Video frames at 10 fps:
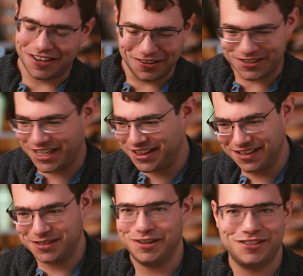could understand
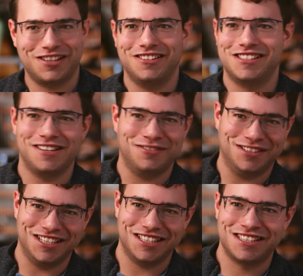things about solid state
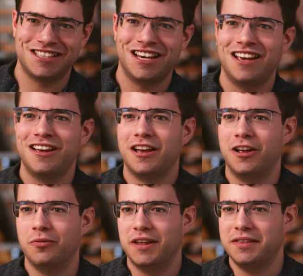physics,
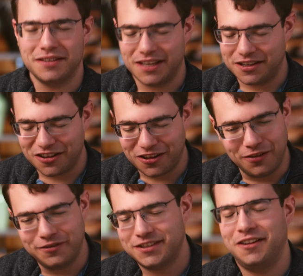um, and things like
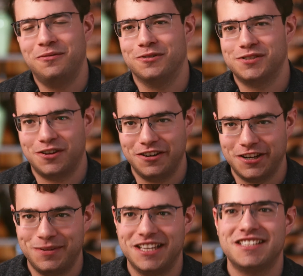all of a sudden were starting
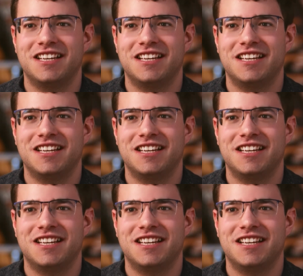to make